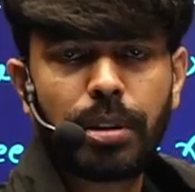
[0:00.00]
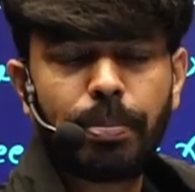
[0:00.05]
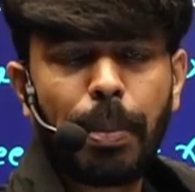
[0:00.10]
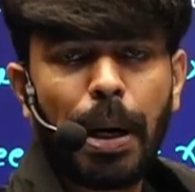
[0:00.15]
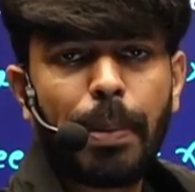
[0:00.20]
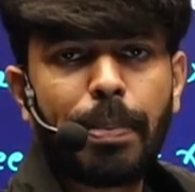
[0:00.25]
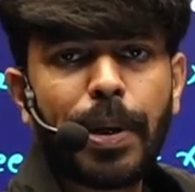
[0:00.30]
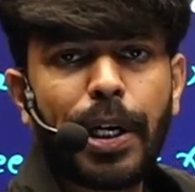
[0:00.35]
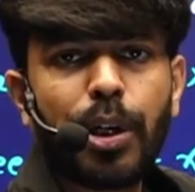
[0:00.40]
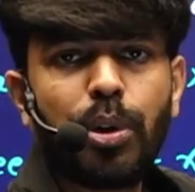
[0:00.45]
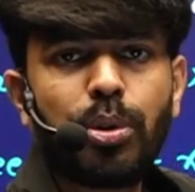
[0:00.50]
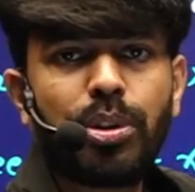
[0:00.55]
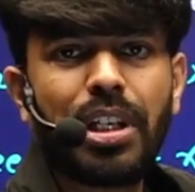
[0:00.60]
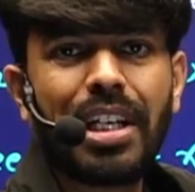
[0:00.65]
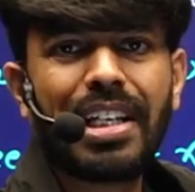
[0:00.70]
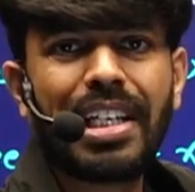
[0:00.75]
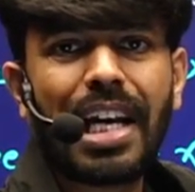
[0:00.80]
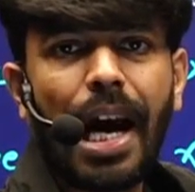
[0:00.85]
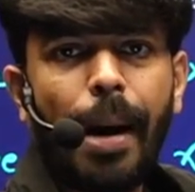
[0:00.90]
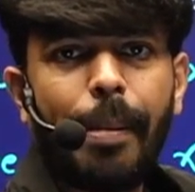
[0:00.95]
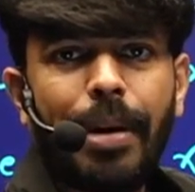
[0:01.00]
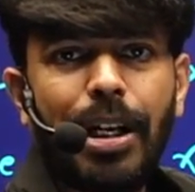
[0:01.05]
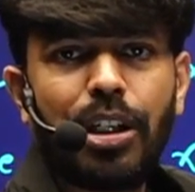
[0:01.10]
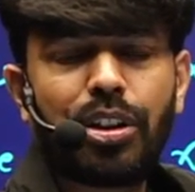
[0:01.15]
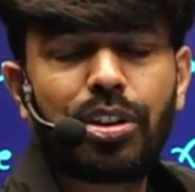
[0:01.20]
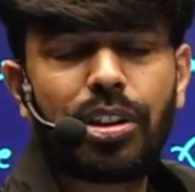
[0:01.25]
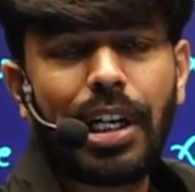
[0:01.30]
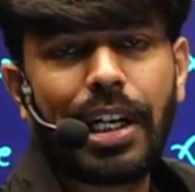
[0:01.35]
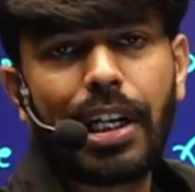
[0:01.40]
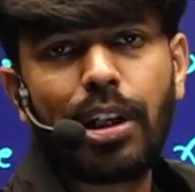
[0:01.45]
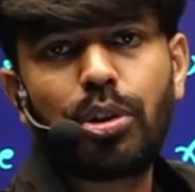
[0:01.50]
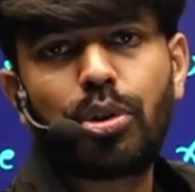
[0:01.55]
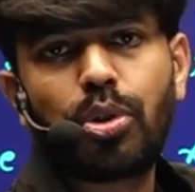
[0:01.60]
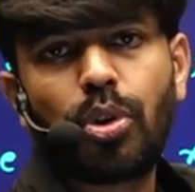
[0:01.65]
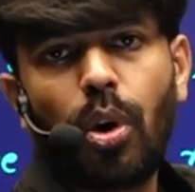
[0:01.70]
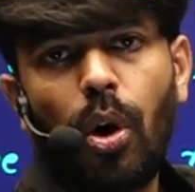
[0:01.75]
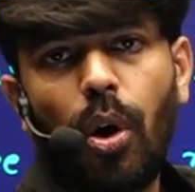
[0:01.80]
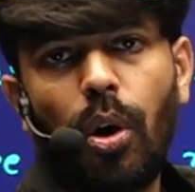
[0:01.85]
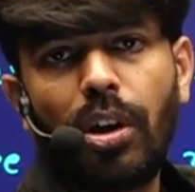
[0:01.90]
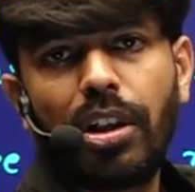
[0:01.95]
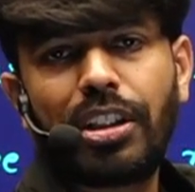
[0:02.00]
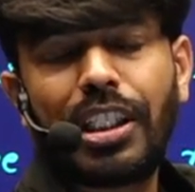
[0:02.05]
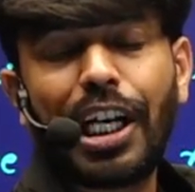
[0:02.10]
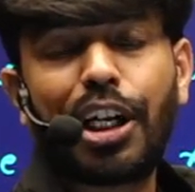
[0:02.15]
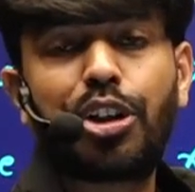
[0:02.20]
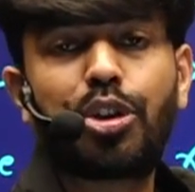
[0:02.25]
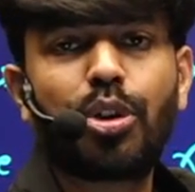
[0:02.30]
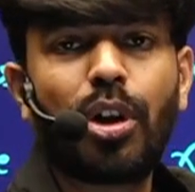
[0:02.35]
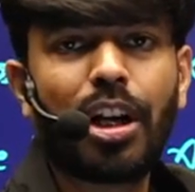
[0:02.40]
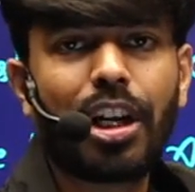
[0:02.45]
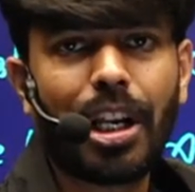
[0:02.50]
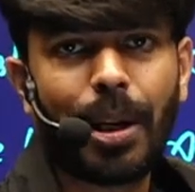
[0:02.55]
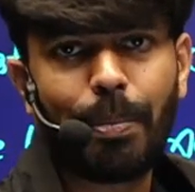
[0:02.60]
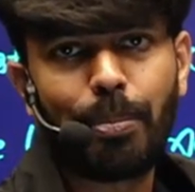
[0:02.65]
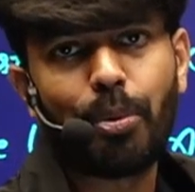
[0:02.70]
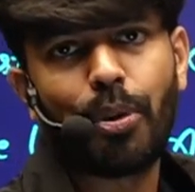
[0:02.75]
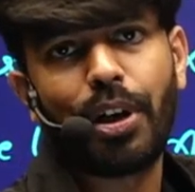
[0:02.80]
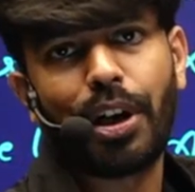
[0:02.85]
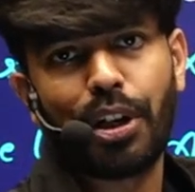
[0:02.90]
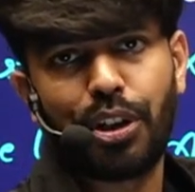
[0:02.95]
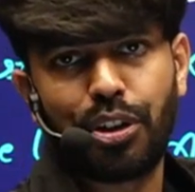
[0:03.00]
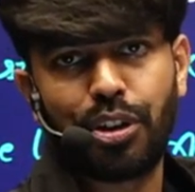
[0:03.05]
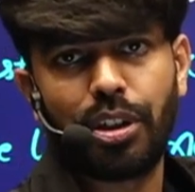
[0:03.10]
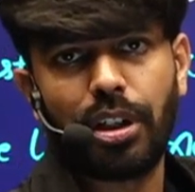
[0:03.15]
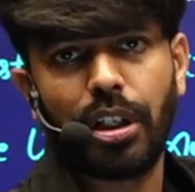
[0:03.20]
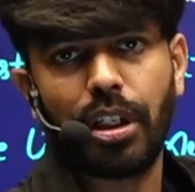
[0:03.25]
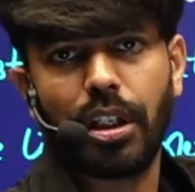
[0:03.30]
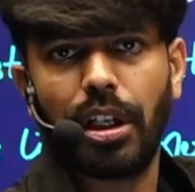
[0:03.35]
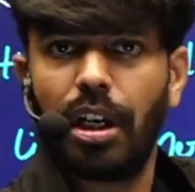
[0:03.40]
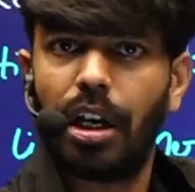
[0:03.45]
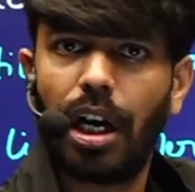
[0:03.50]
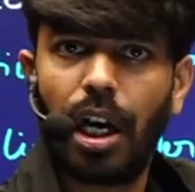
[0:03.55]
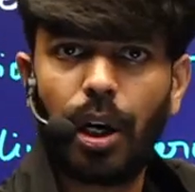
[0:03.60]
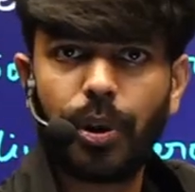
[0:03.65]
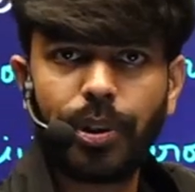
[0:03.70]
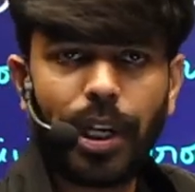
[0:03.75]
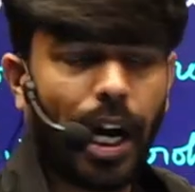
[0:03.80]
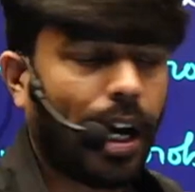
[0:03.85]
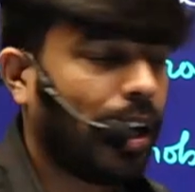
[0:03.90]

by producing gametes, that is called sexual reproduction. Howda?